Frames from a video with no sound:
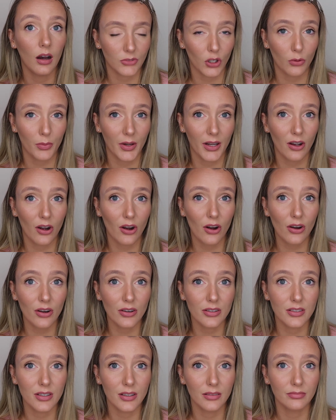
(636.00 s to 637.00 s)
Oh my
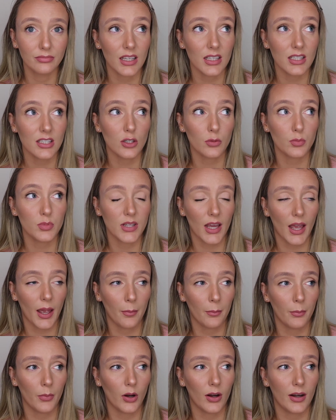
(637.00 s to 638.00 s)
God. This
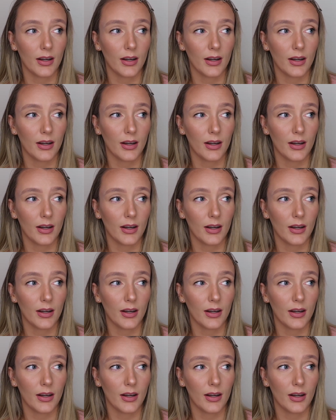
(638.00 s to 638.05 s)
September,